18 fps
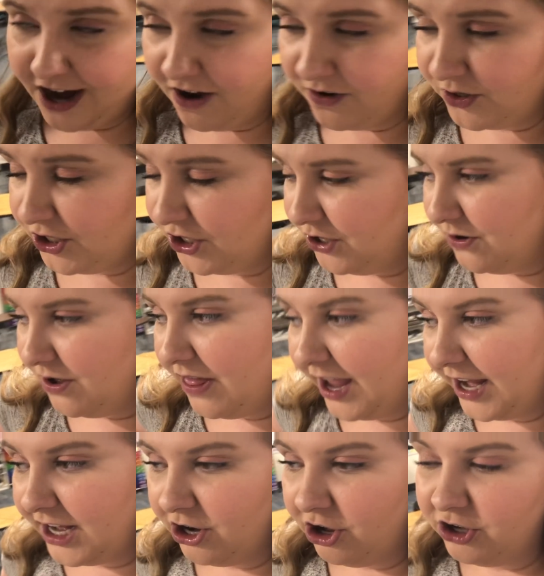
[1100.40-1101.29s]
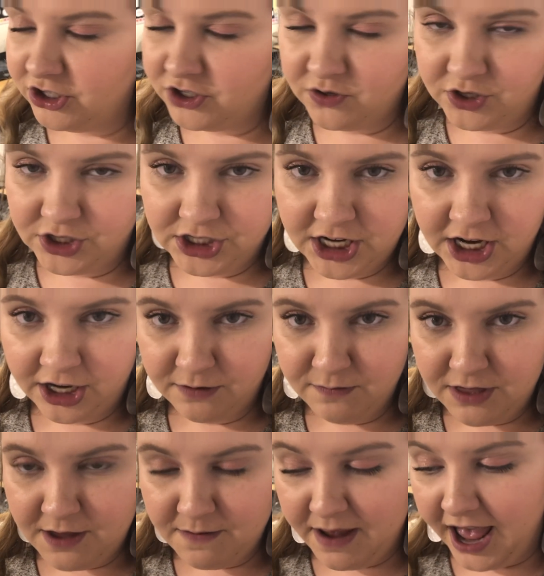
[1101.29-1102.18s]
out to do it. I can also just tuck
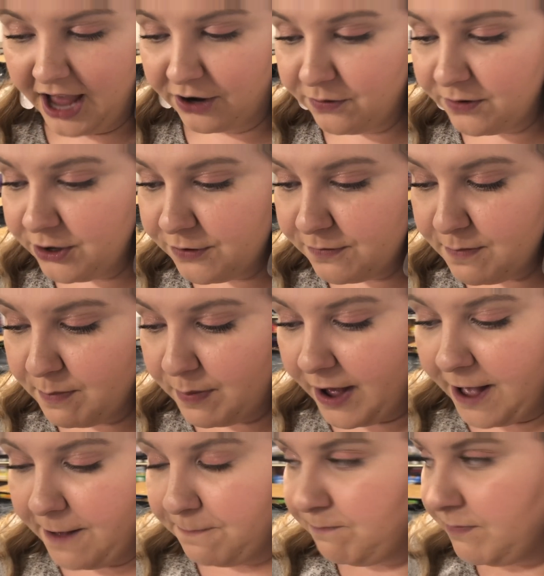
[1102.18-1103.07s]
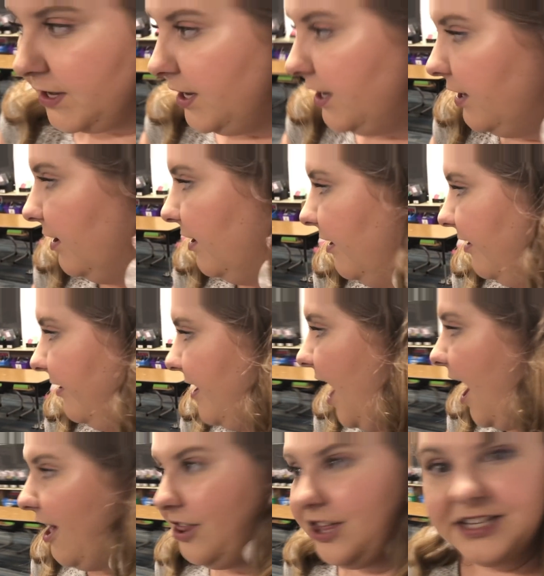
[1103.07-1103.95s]
them in the back room, but
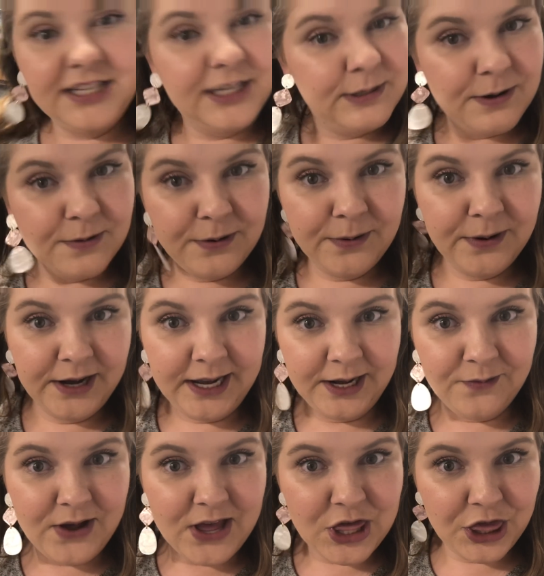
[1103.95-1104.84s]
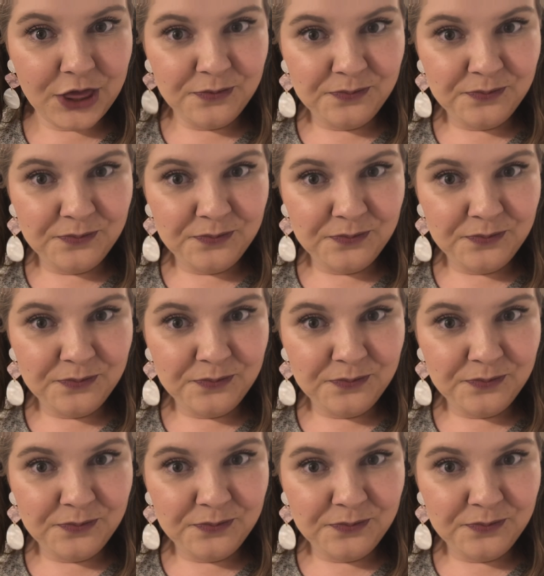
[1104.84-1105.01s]
yeah, this is what we're working with.